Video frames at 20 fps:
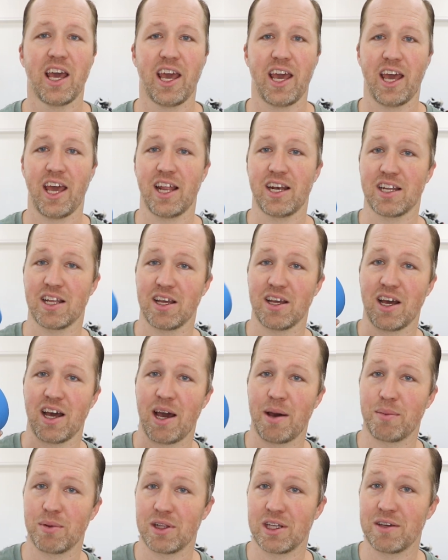And
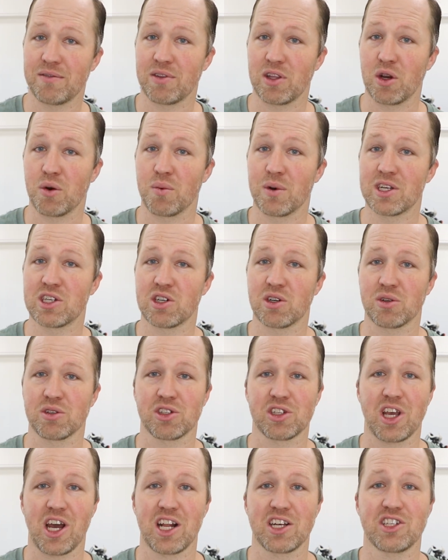I believe the original
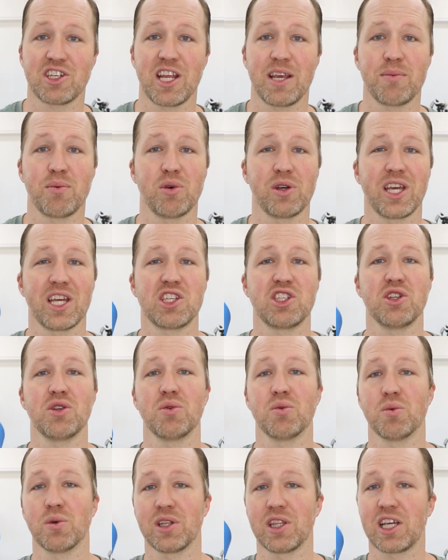Scotch tape will get you
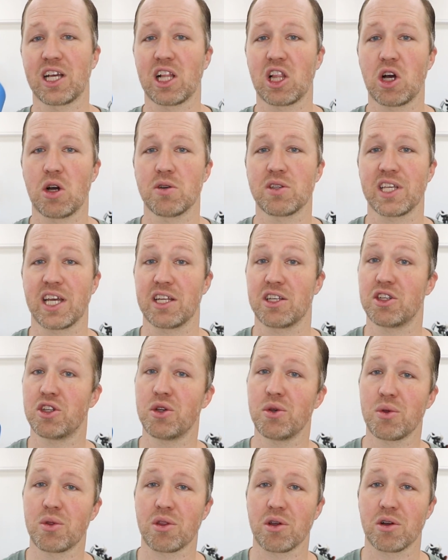really close at
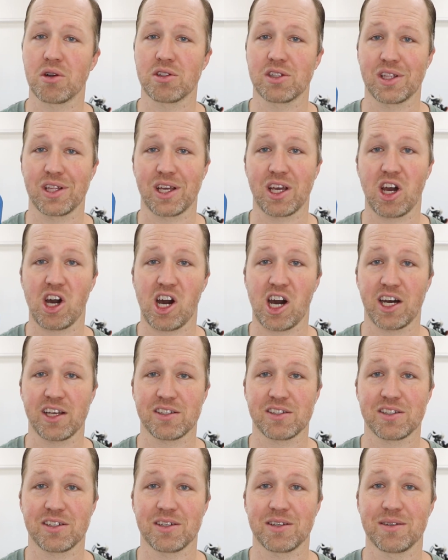two thirds the
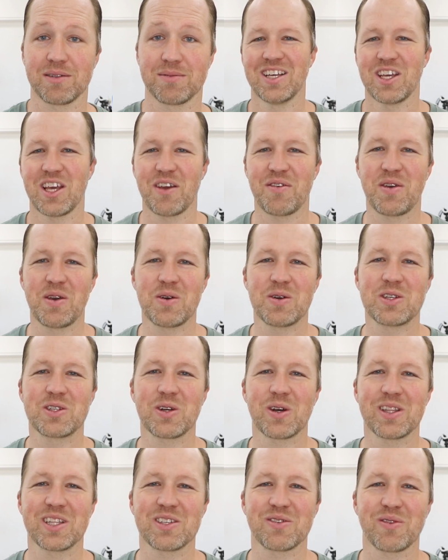cost. If you
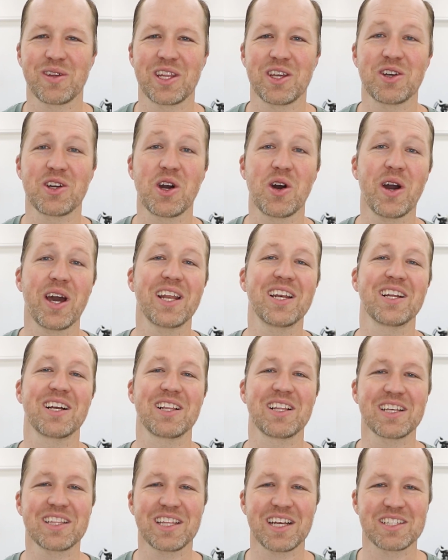enjoyed this video, go ahead and
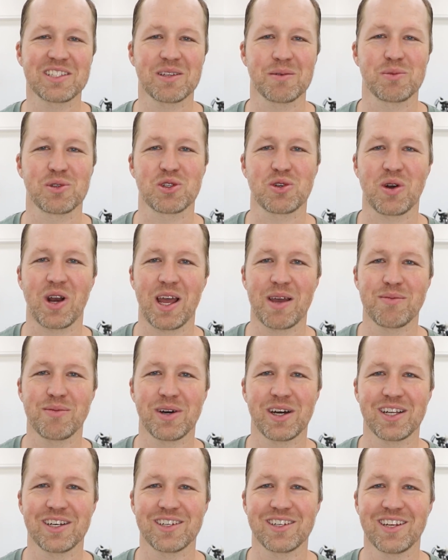click that subscribe
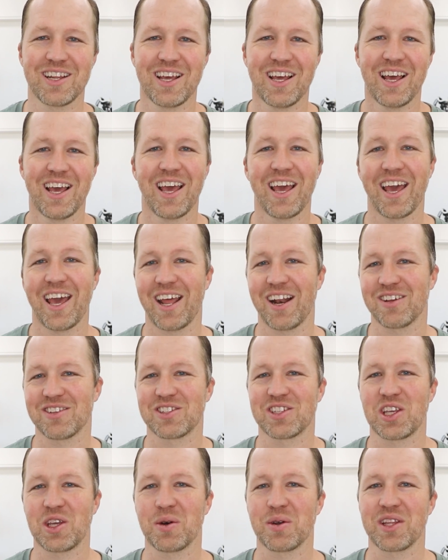button and I'll
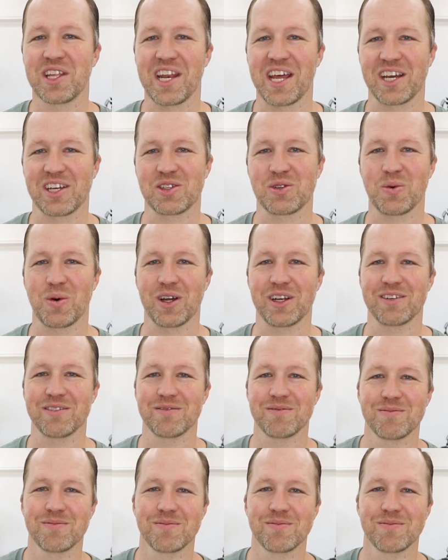see you on the next one.